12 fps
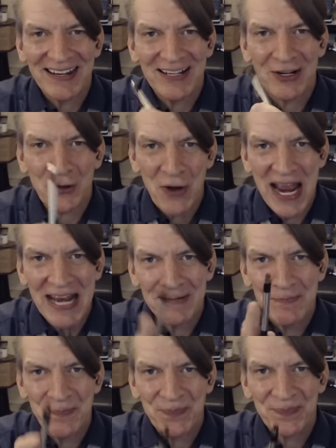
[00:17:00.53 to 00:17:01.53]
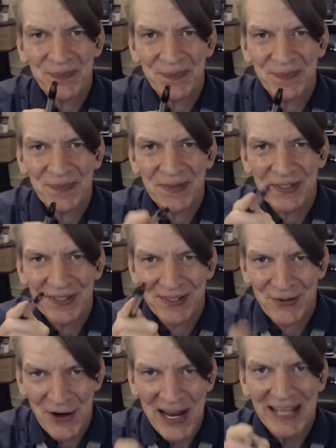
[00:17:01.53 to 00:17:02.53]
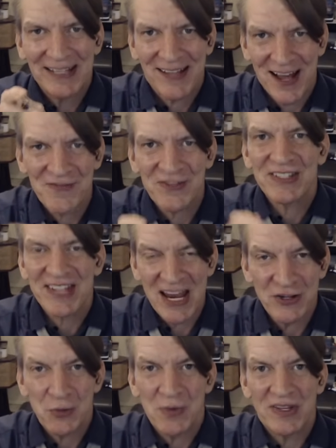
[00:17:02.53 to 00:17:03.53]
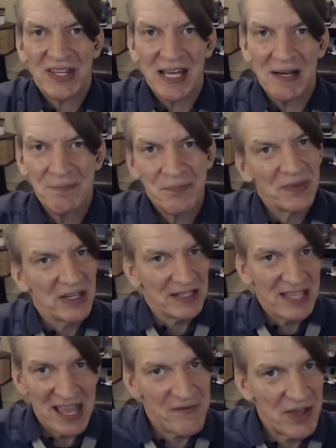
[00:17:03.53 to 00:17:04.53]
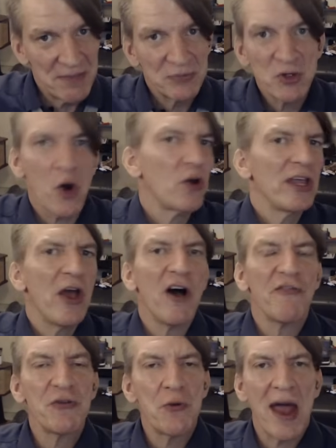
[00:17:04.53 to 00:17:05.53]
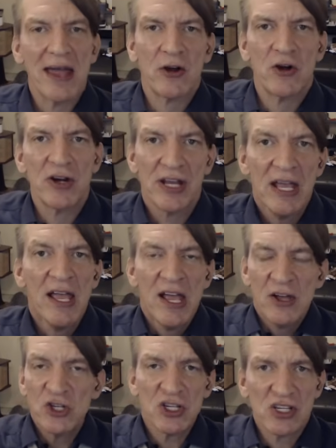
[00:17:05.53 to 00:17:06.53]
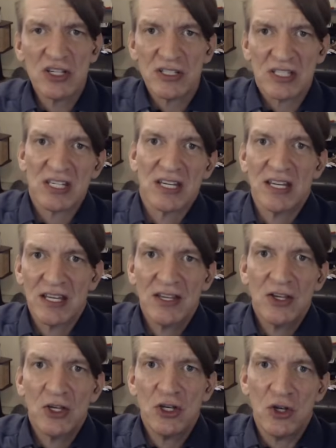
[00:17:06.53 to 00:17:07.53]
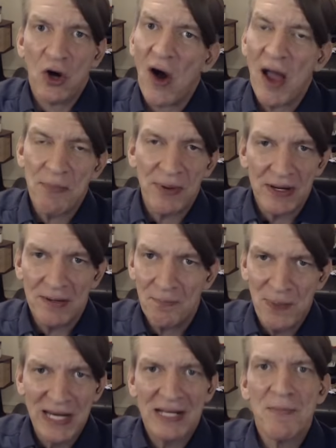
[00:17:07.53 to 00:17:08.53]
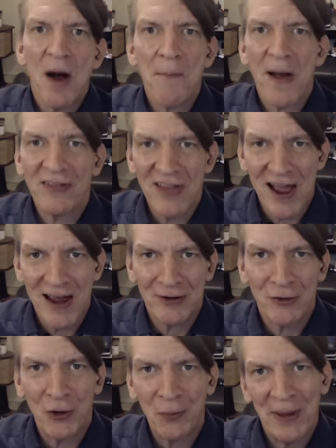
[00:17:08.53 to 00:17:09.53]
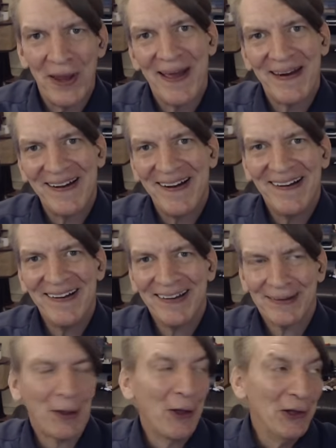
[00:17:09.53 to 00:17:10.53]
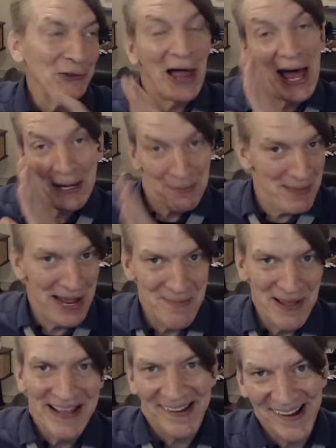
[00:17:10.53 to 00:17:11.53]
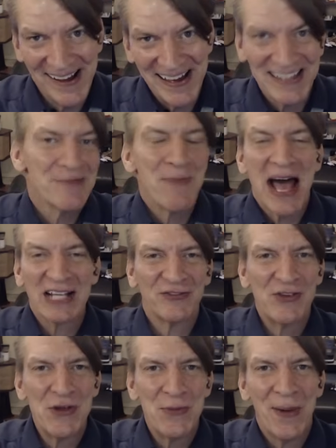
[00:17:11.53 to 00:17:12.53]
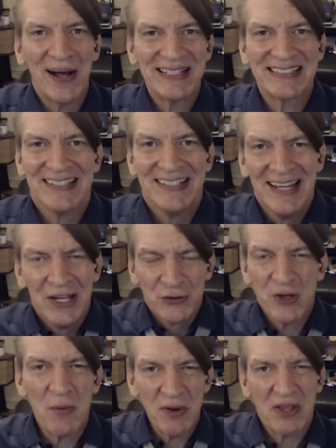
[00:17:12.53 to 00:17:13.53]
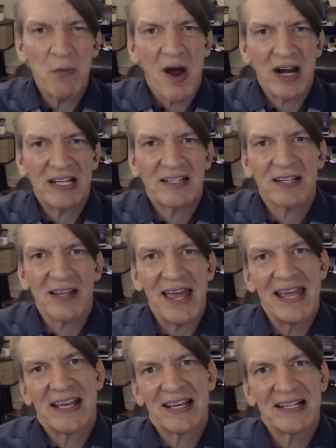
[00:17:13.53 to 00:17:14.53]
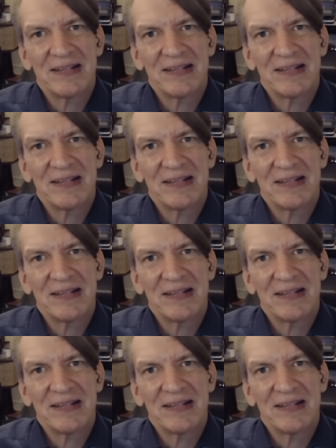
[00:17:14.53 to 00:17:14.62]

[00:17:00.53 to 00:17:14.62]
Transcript: a great great conversation with him. Gave him totally off the record, just because you know I've been beating him up online a little bit, yeah. a lot maybe uh, the past few months. So I really wanted to like,